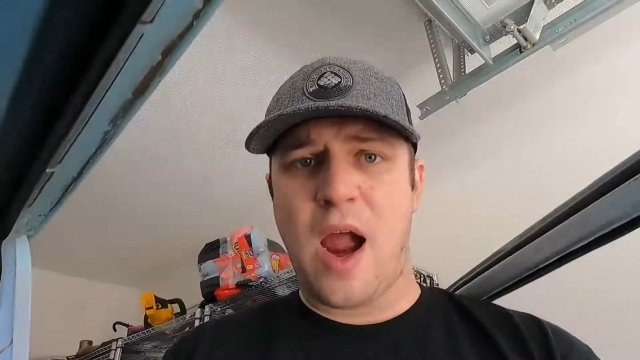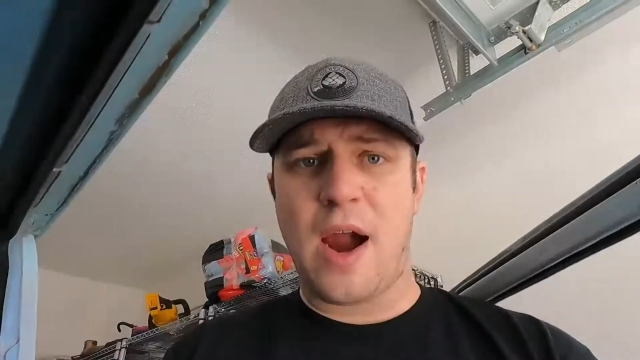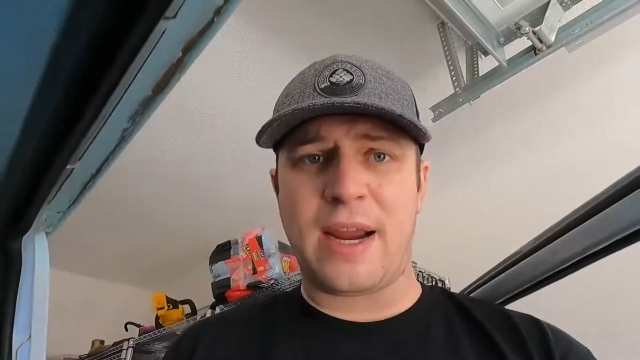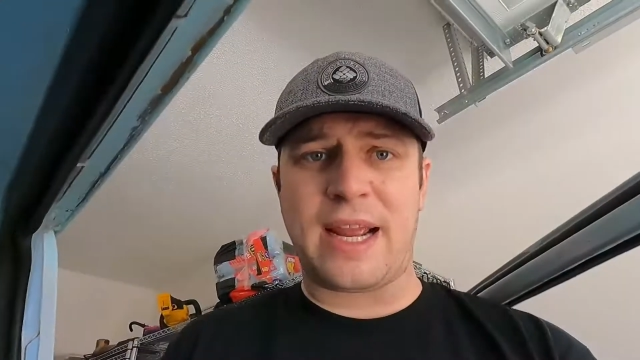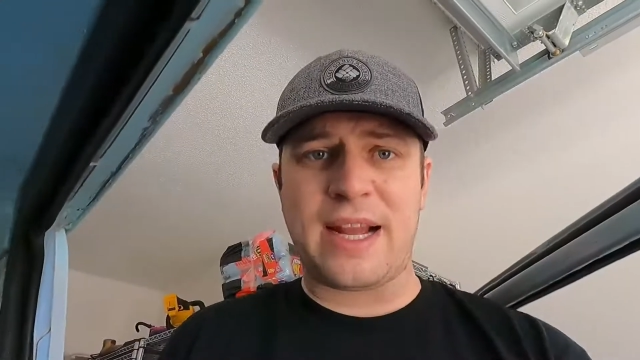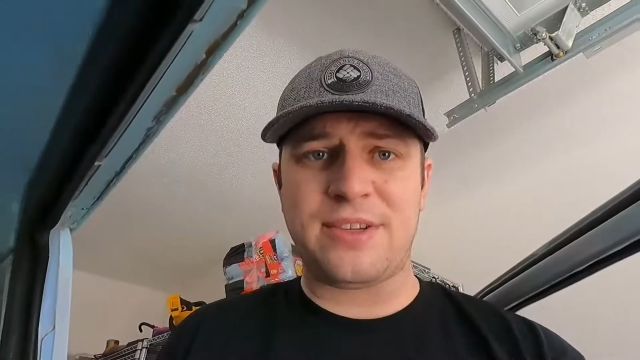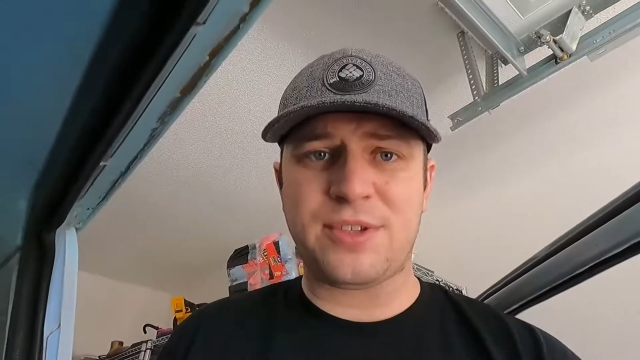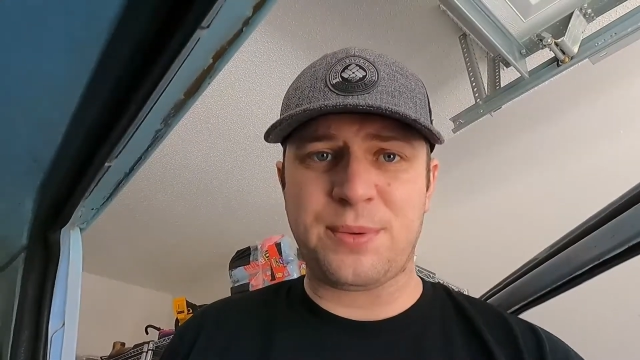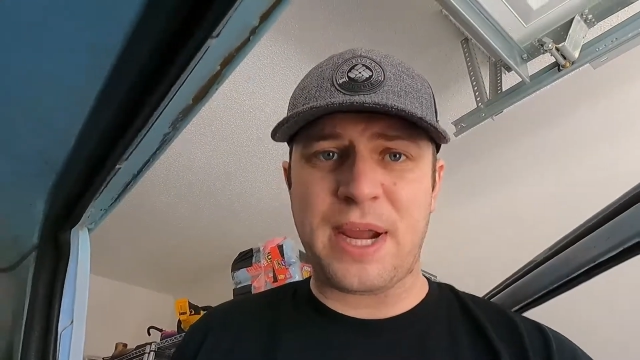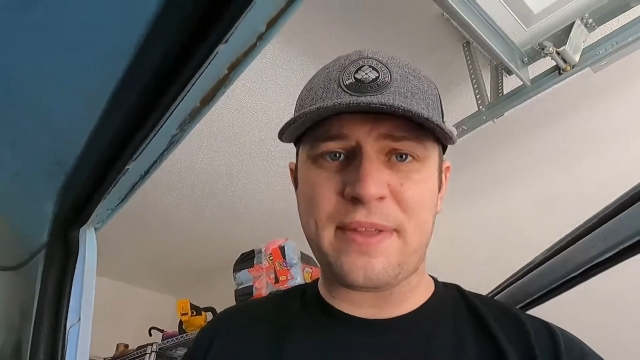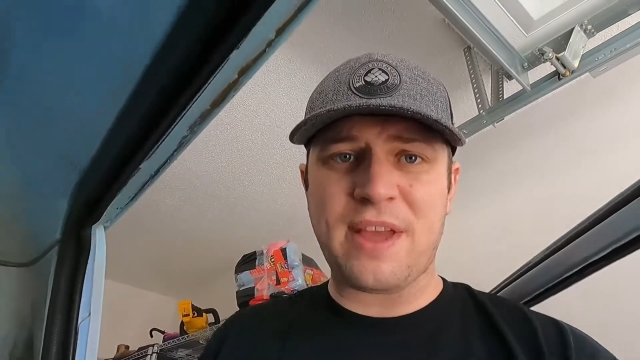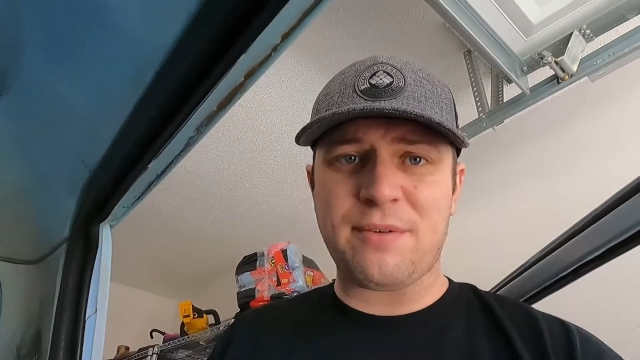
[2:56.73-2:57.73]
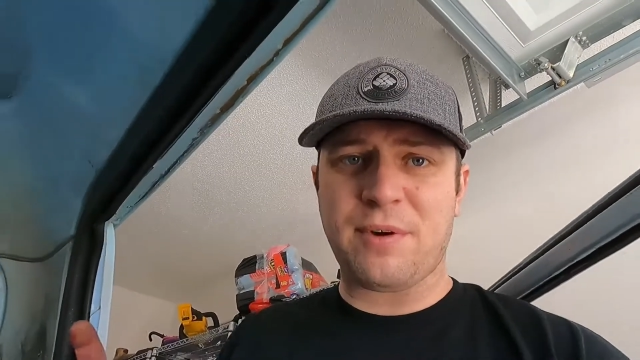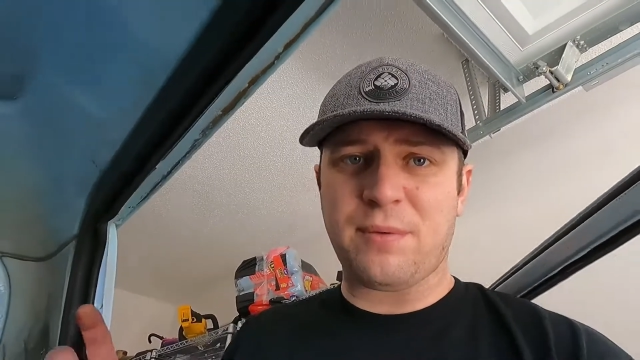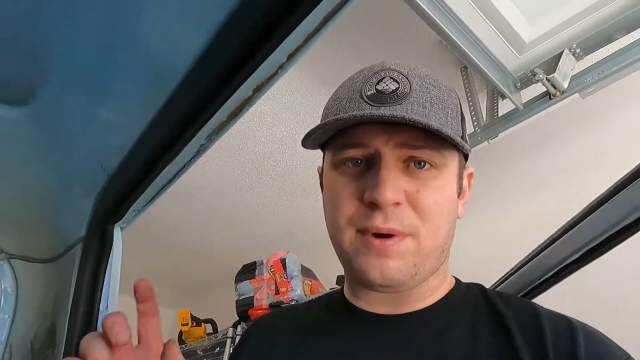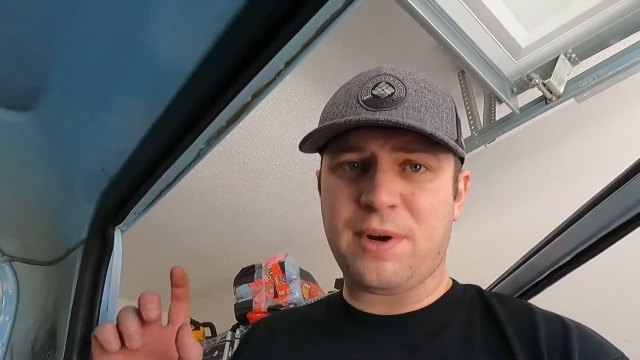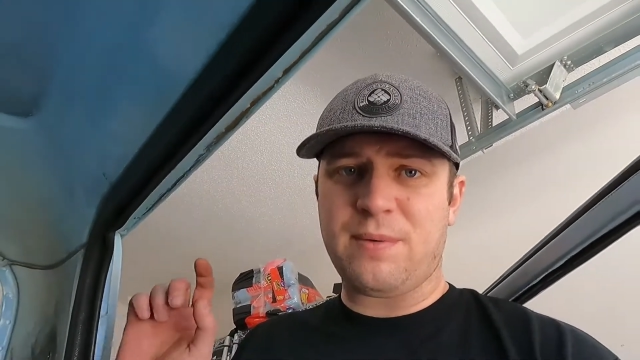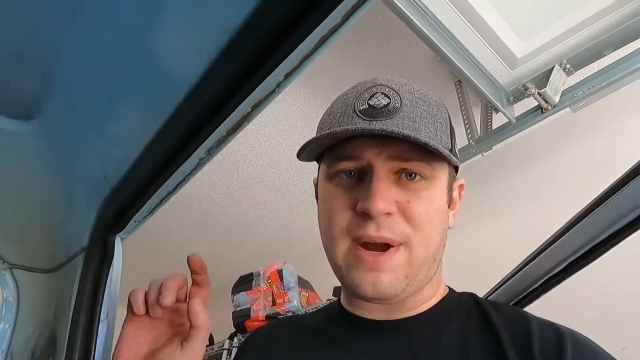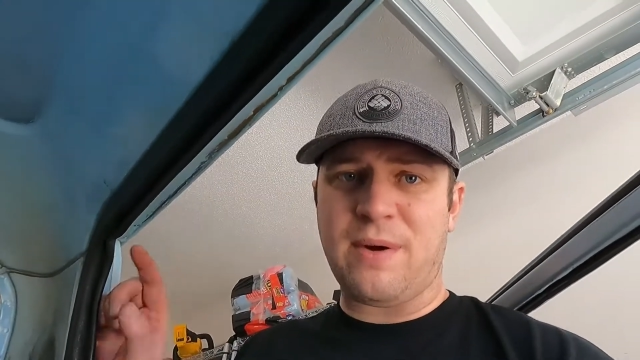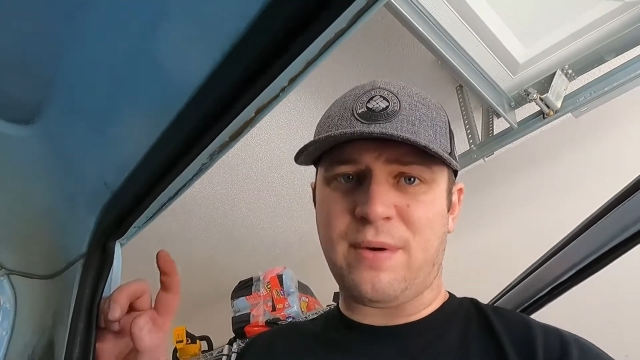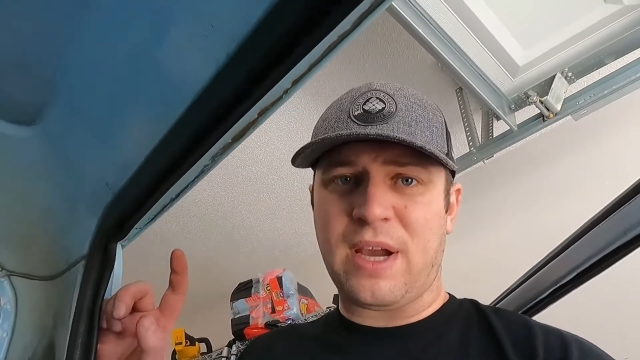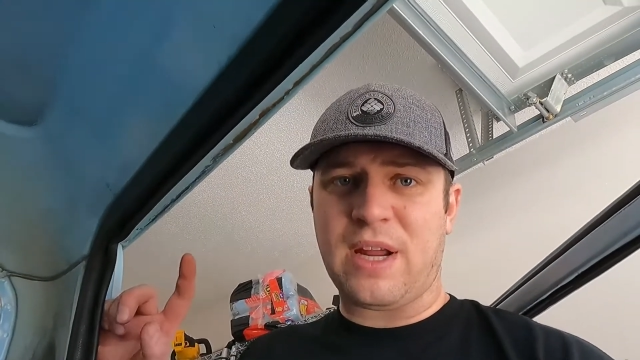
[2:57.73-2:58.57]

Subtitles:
Alright guys, so we got that rear window out,